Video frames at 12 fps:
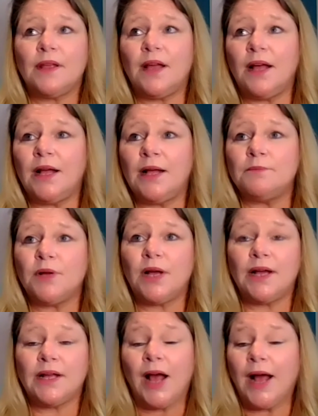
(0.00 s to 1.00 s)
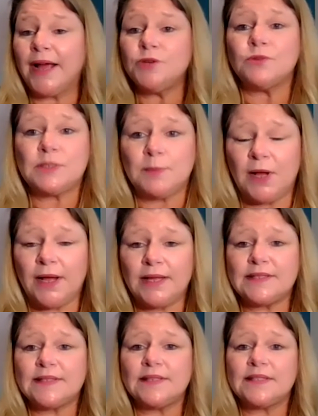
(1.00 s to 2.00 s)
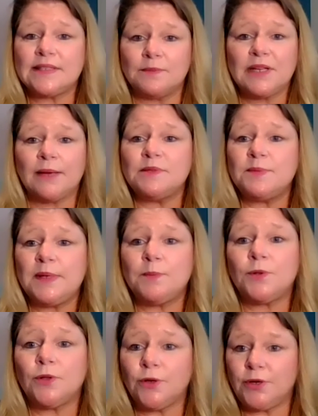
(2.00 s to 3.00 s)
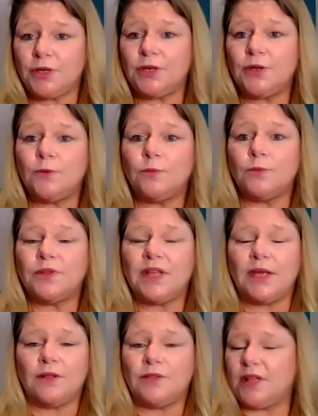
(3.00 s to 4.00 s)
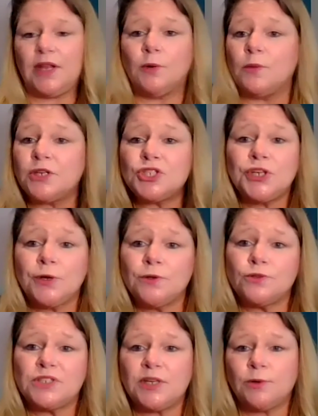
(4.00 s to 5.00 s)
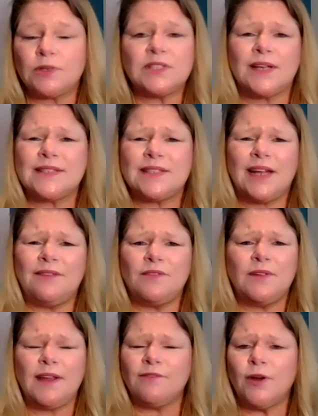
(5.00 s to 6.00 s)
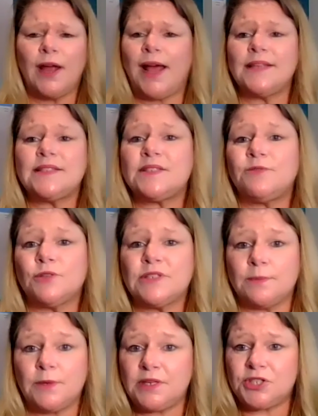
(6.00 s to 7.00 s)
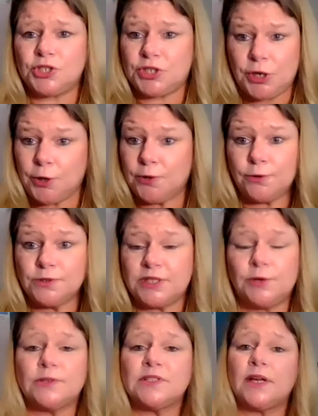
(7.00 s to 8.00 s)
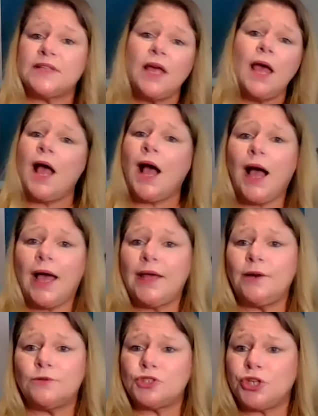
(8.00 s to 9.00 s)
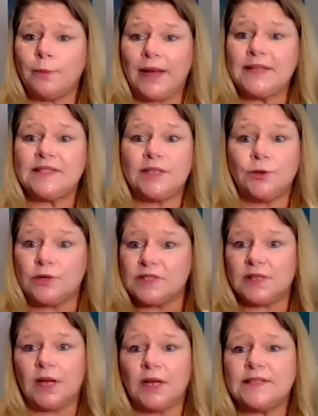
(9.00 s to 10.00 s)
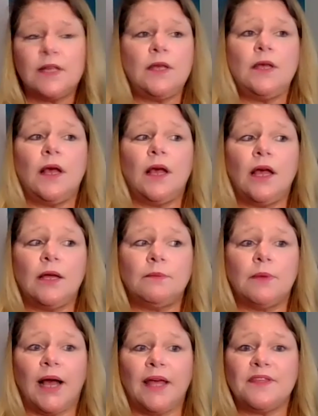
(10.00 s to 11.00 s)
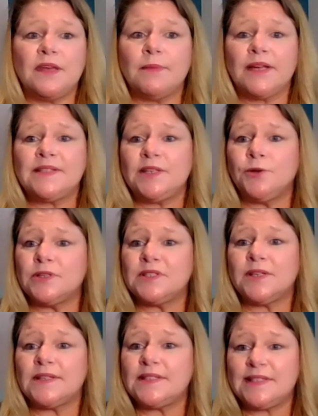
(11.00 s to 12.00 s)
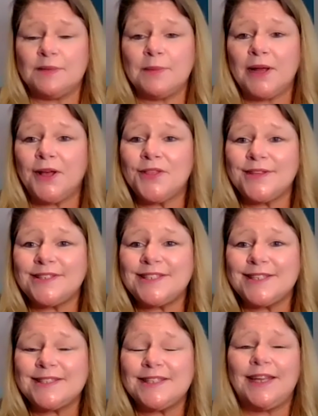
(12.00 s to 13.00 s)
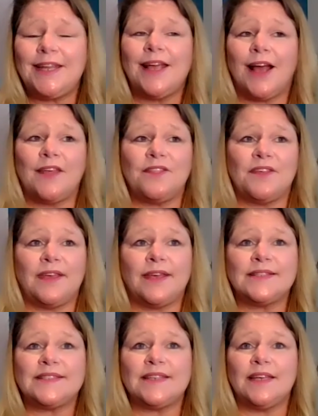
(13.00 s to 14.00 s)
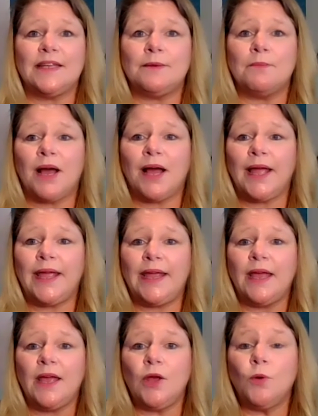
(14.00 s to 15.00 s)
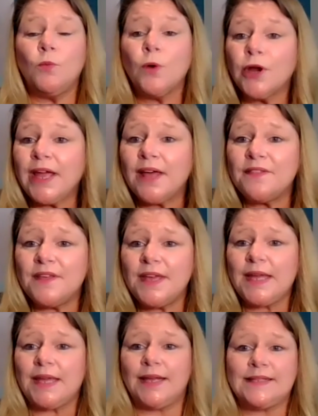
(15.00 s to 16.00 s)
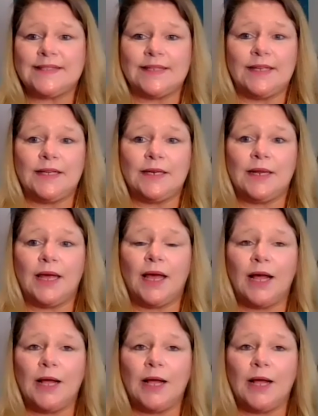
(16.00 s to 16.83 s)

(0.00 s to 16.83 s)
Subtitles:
a kind response. Sometimes people are, they don't want to share their secret sauce. And I've never asked for someone to share their secret sauce. I don't share my secret sauce. I think my secret sauce is in my authenticity. I think it's in my work ethic. It's in,